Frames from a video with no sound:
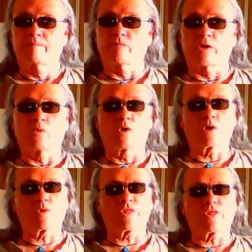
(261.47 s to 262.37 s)
They
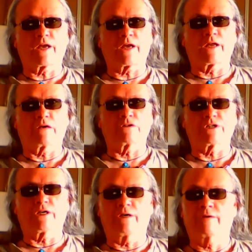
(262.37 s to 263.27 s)
work with that
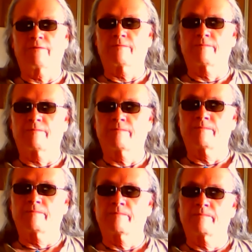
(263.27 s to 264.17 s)
energy.
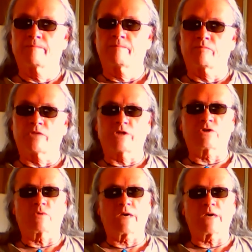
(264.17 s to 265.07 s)
They
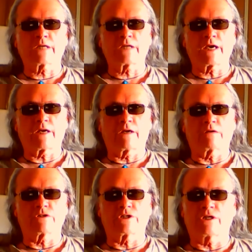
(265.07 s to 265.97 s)
direct that
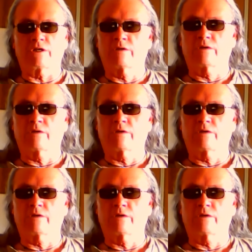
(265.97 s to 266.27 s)
energy.